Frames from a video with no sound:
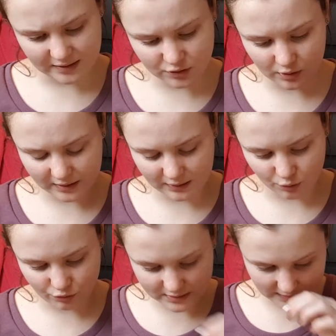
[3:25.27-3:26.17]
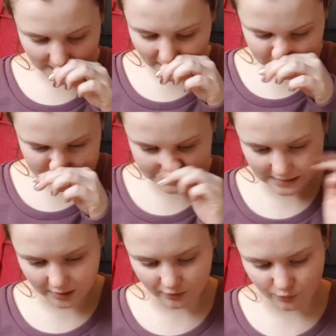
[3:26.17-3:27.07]
It's got like a little grid here to say
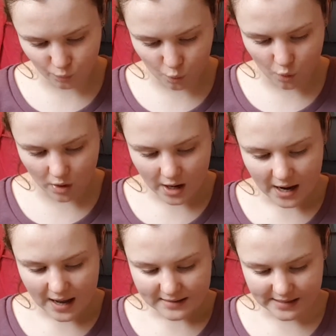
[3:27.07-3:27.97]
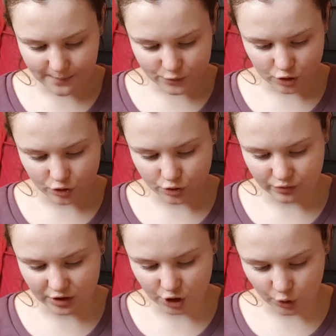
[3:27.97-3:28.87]
kind of what temperature you should
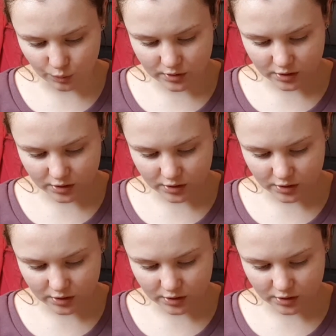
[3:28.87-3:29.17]
really use.